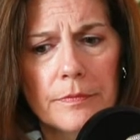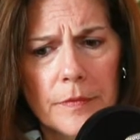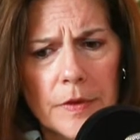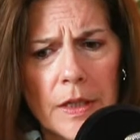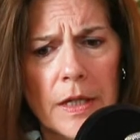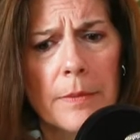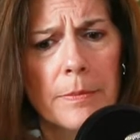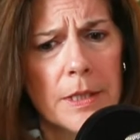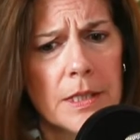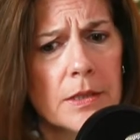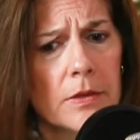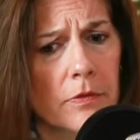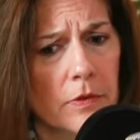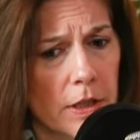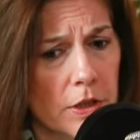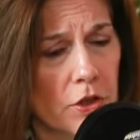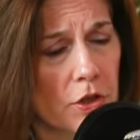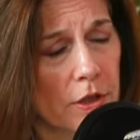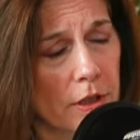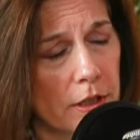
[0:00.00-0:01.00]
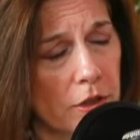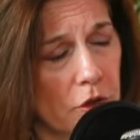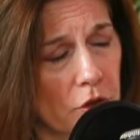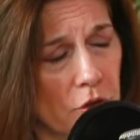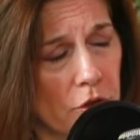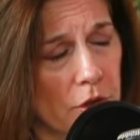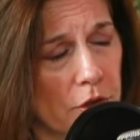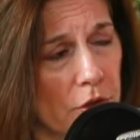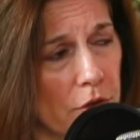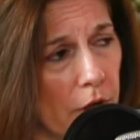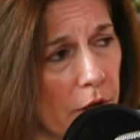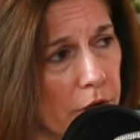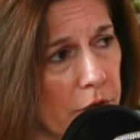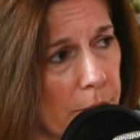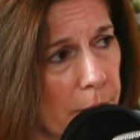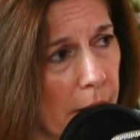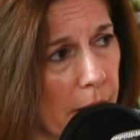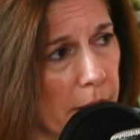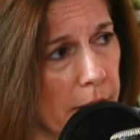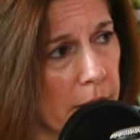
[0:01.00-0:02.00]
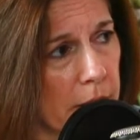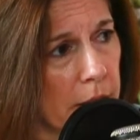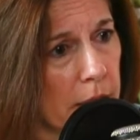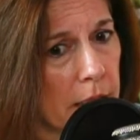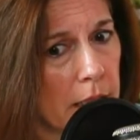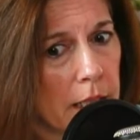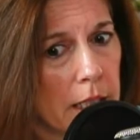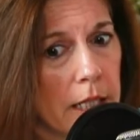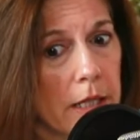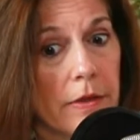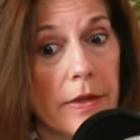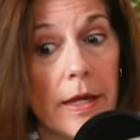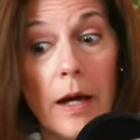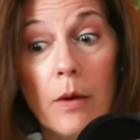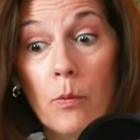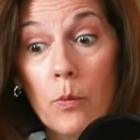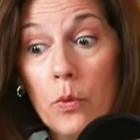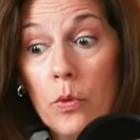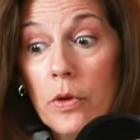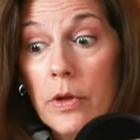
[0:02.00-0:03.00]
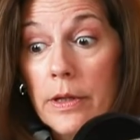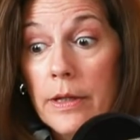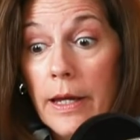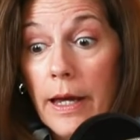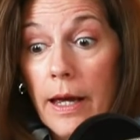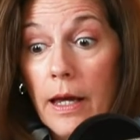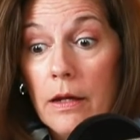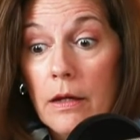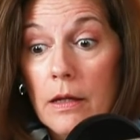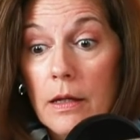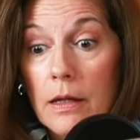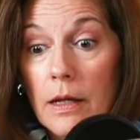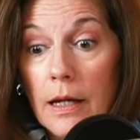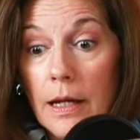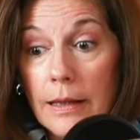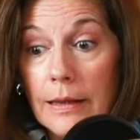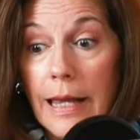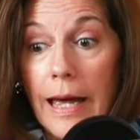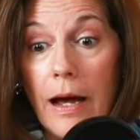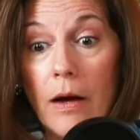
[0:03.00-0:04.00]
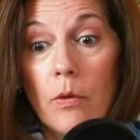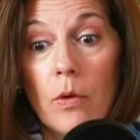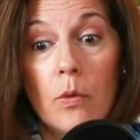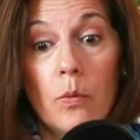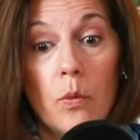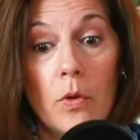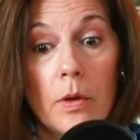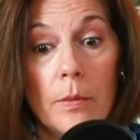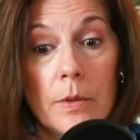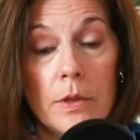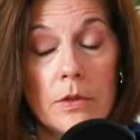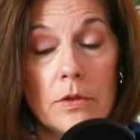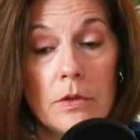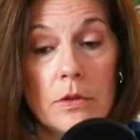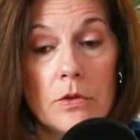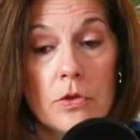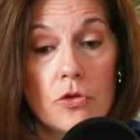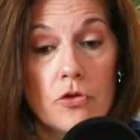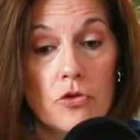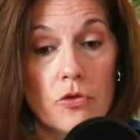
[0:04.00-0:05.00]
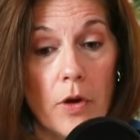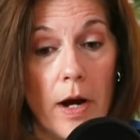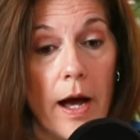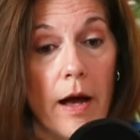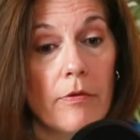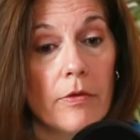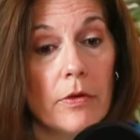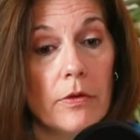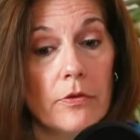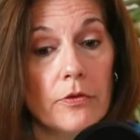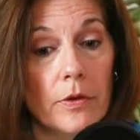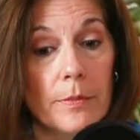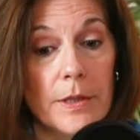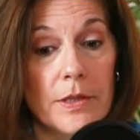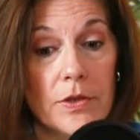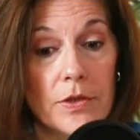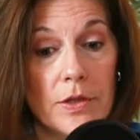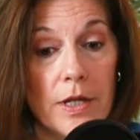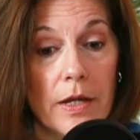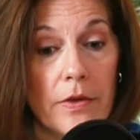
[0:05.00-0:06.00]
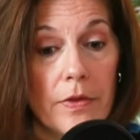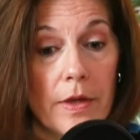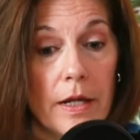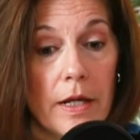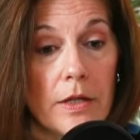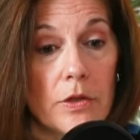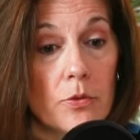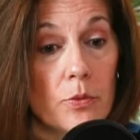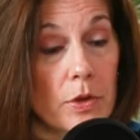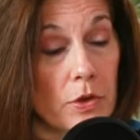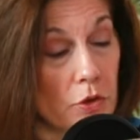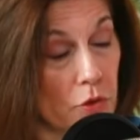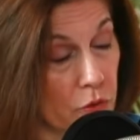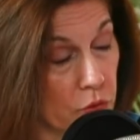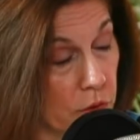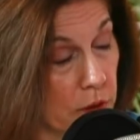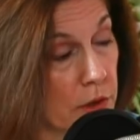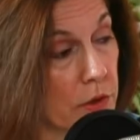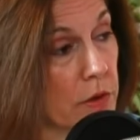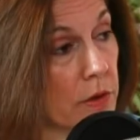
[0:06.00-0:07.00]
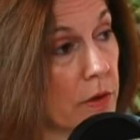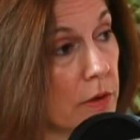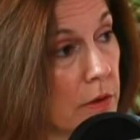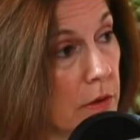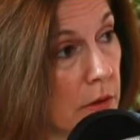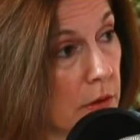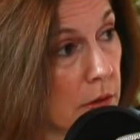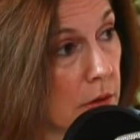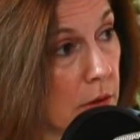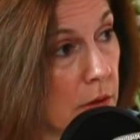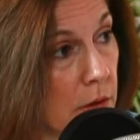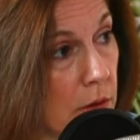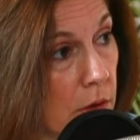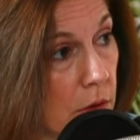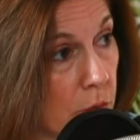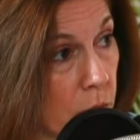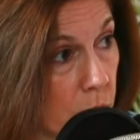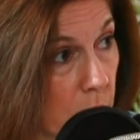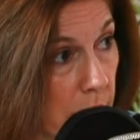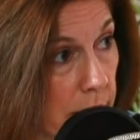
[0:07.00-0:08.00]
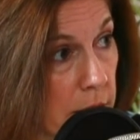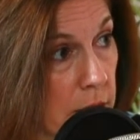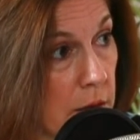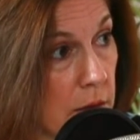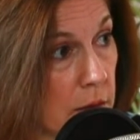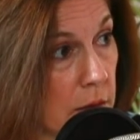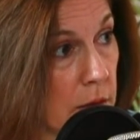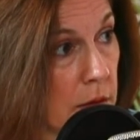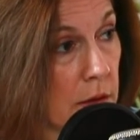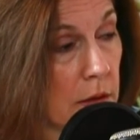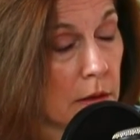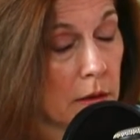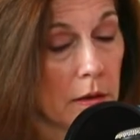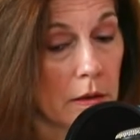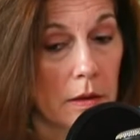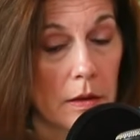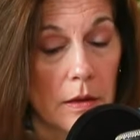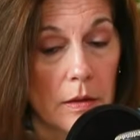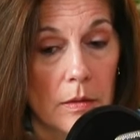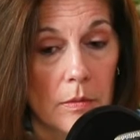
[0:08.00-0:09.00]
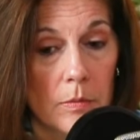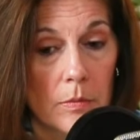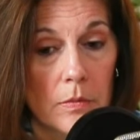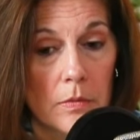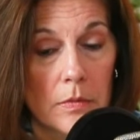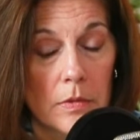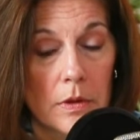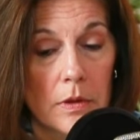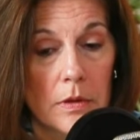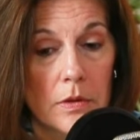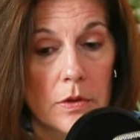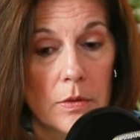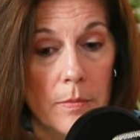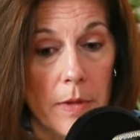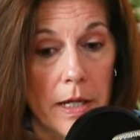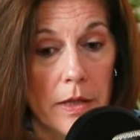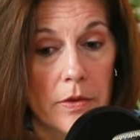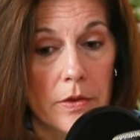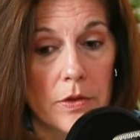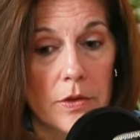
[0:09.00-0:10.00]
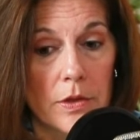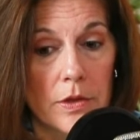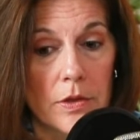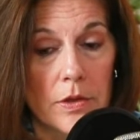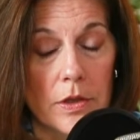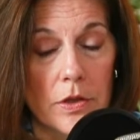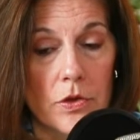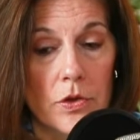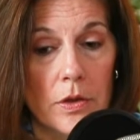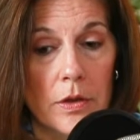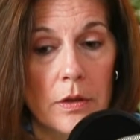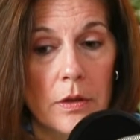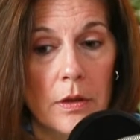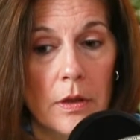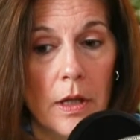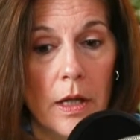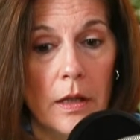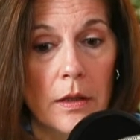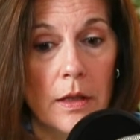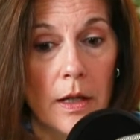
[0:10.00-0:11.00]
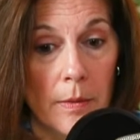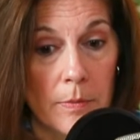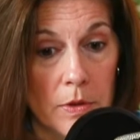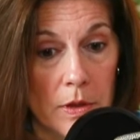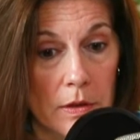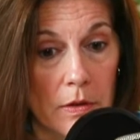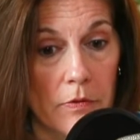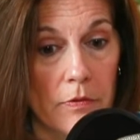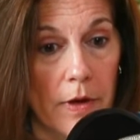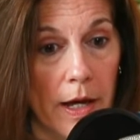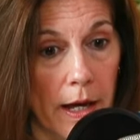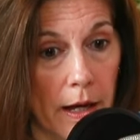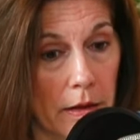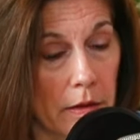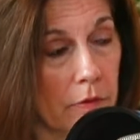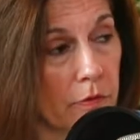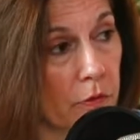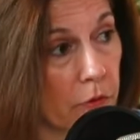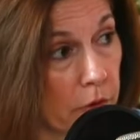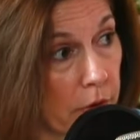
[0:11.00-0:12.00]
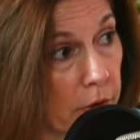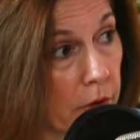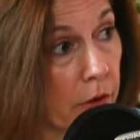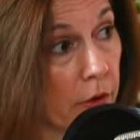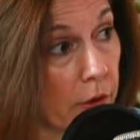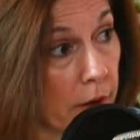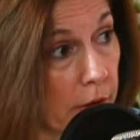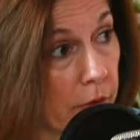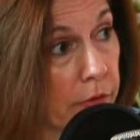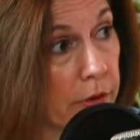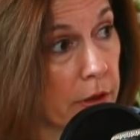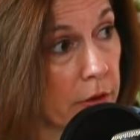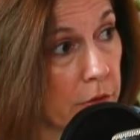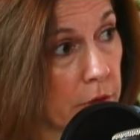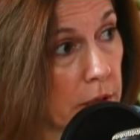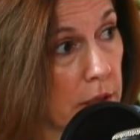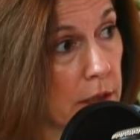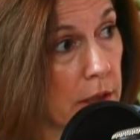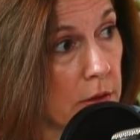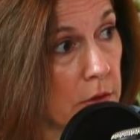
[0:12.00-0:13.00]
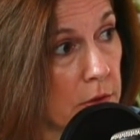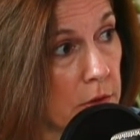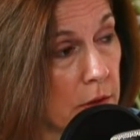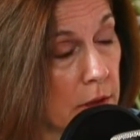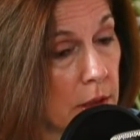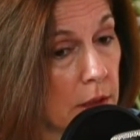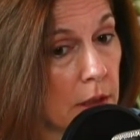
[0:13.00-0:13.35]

a piece of legislation, you just talked about it, that would allow a woman to travel from a state that has restricted her right to make this decision and come to Nevada for her health care needs